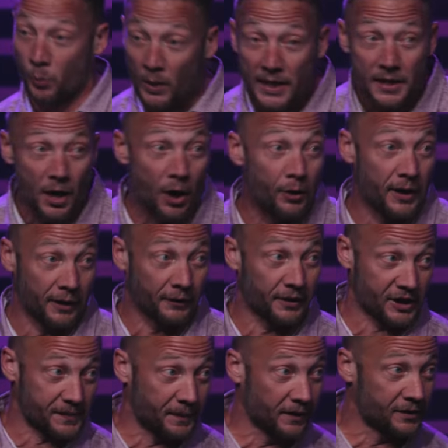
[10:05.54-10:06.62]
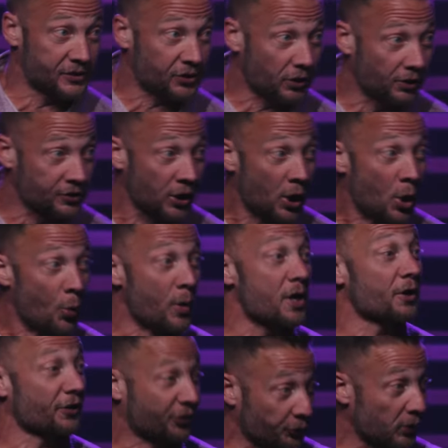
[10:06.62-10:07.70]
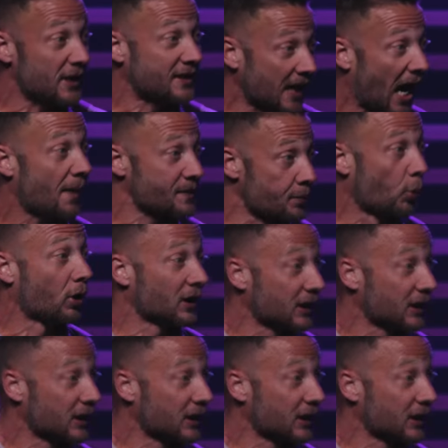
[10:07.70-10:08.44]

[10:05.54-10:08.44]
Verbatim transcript: we know here at Xperience Church, we are three times more